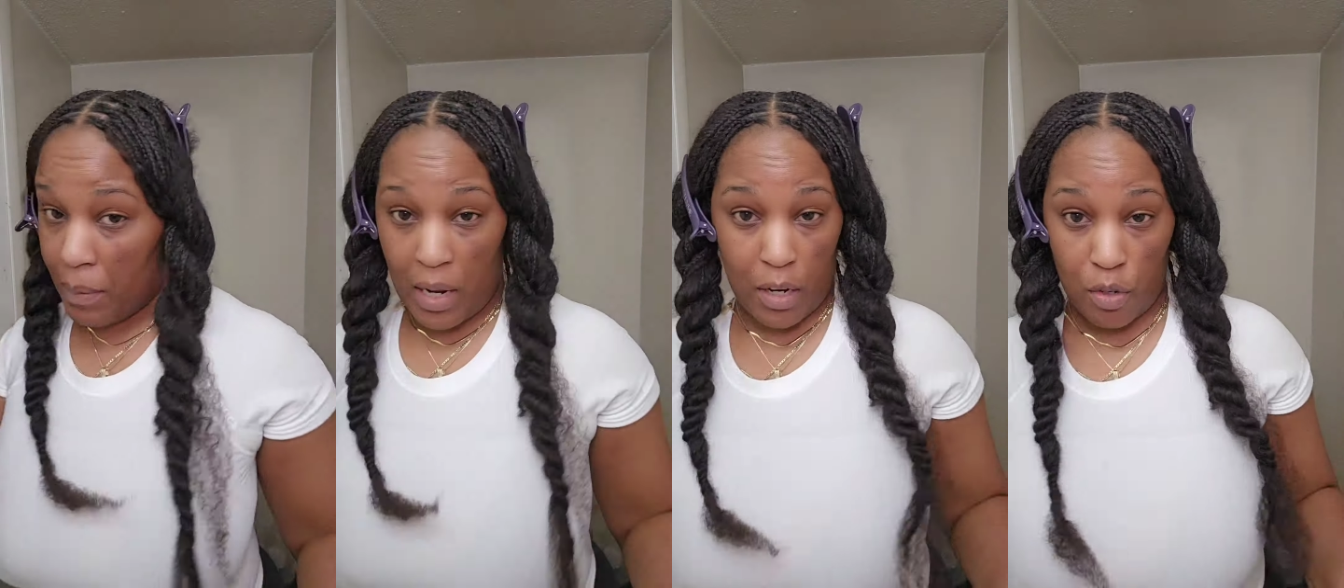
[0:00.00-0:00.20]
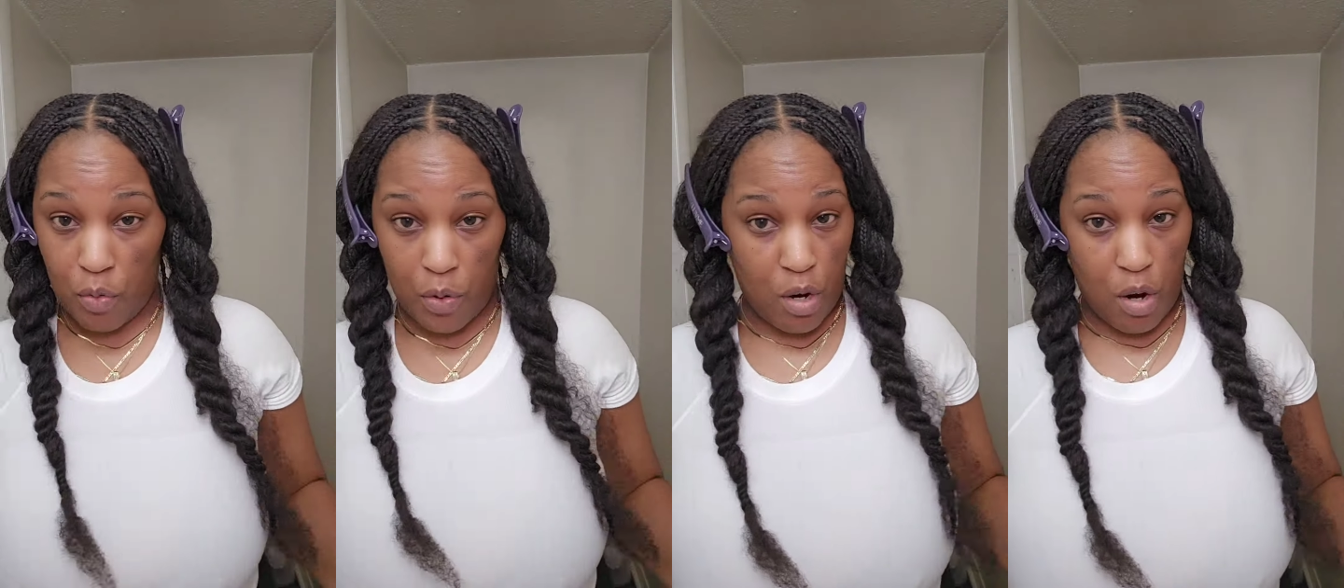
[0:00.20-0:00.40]

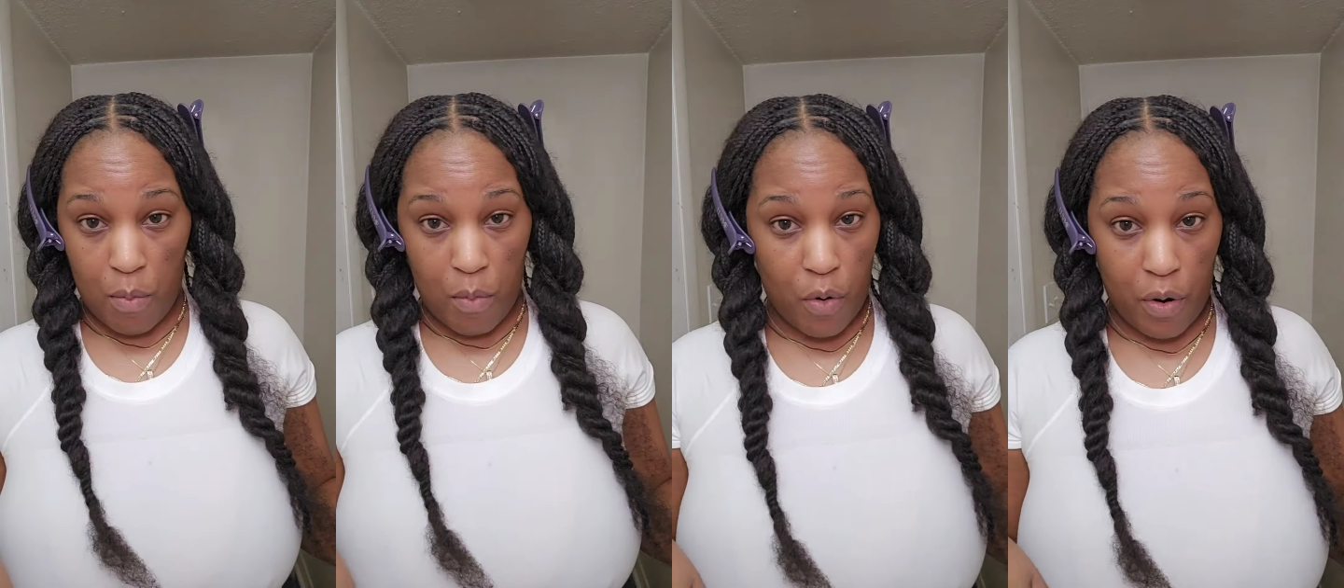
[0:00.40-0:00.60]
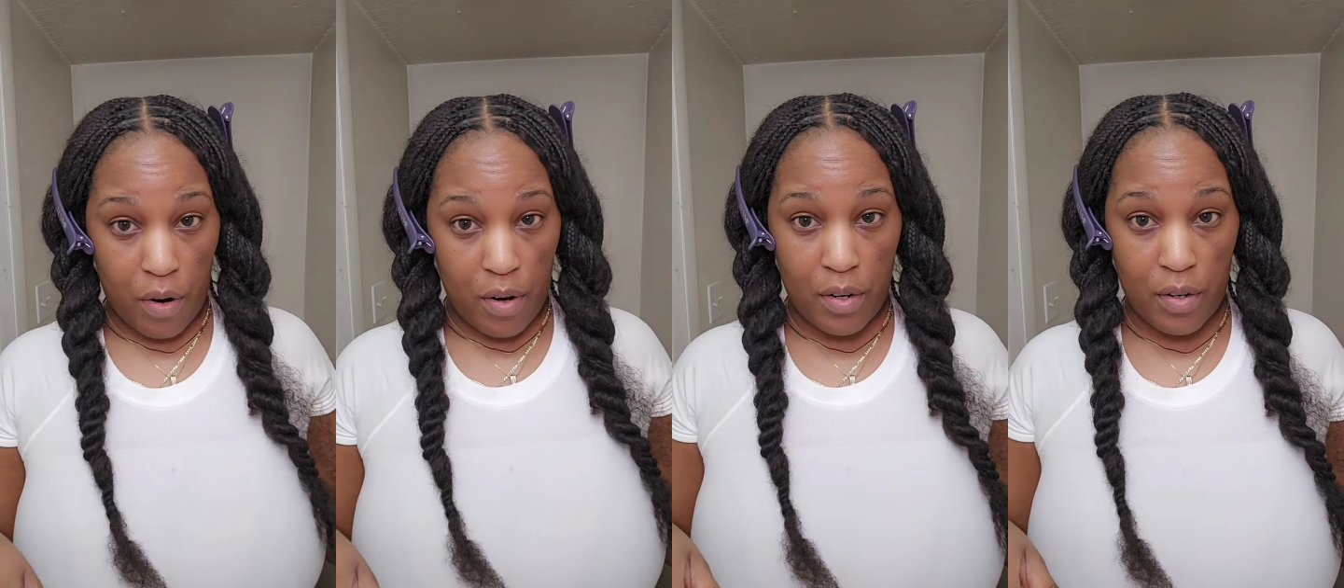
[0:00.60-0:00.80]
not doing no
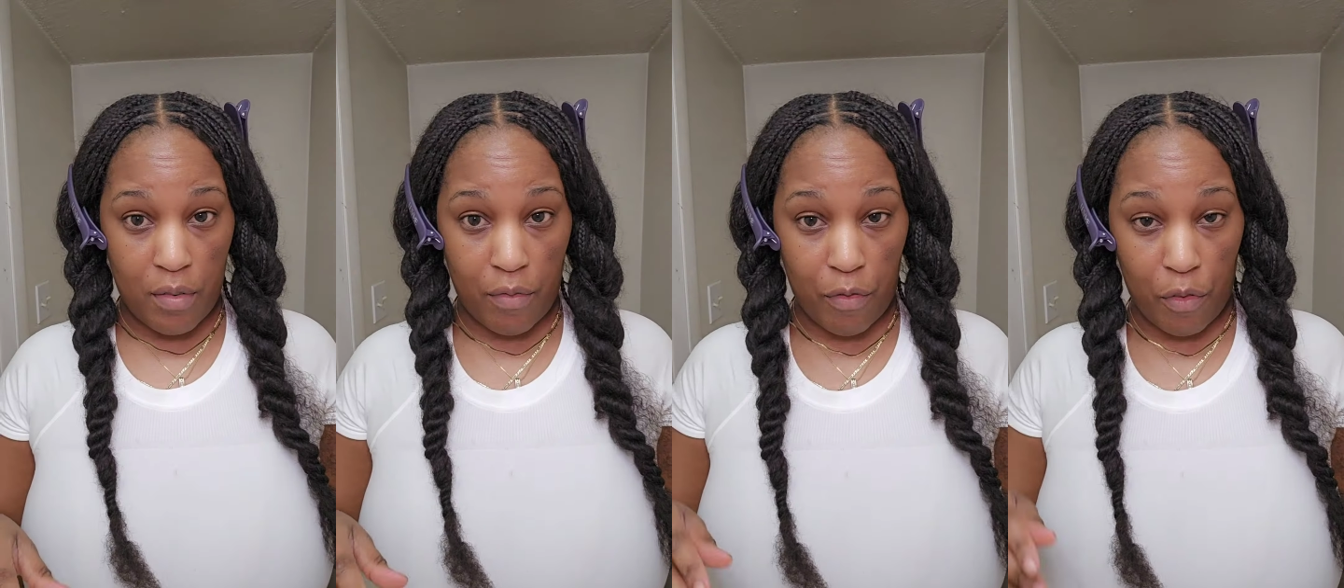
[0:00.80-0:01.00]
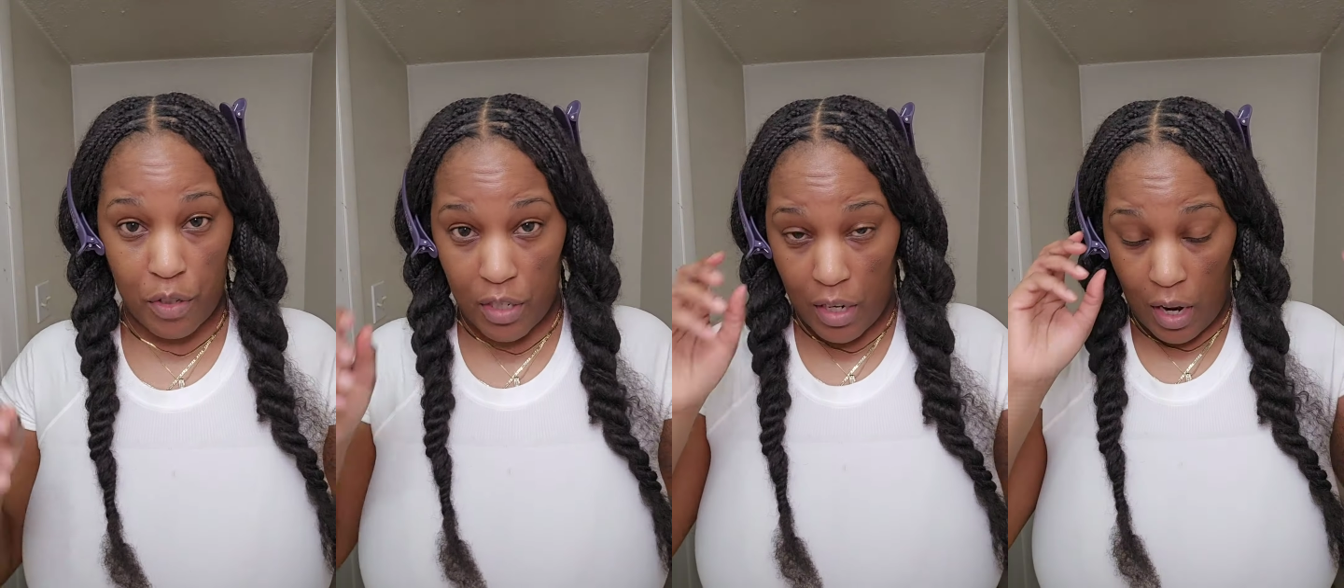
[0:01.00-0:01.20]
more
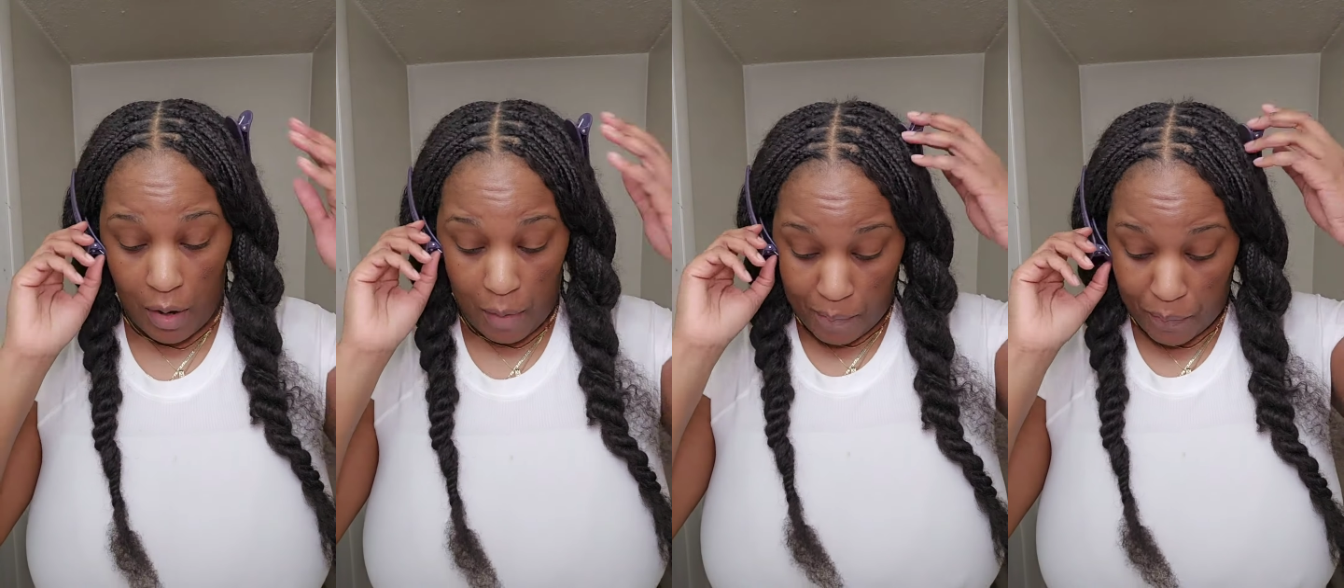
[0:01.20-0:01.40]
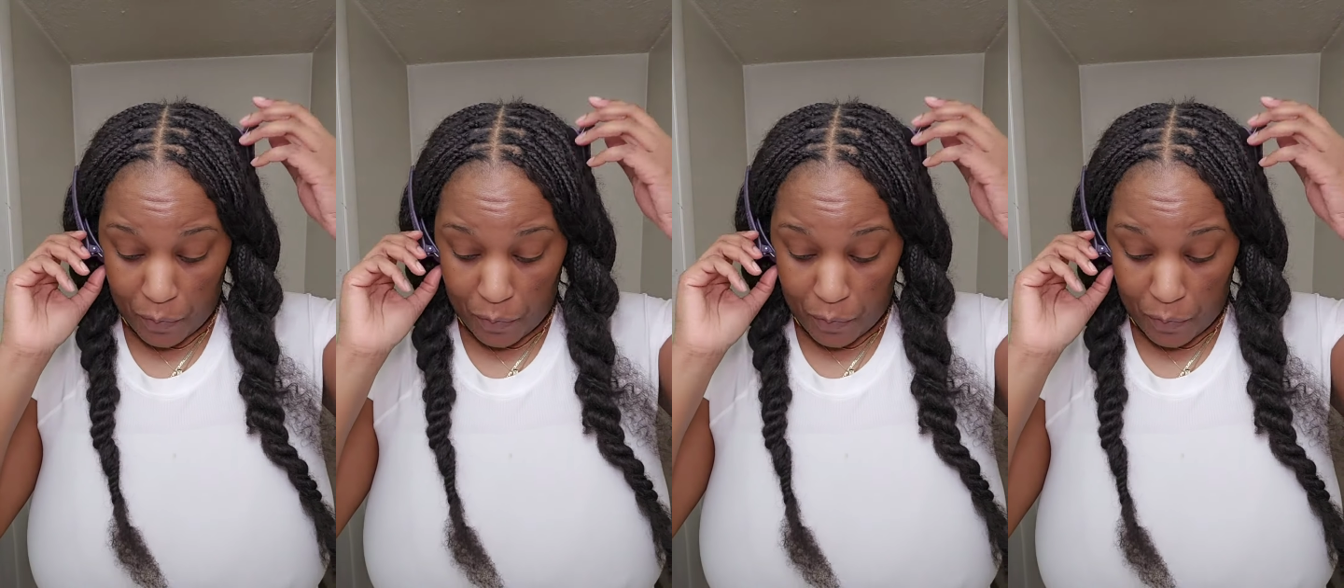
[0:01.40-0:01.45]
for tonight.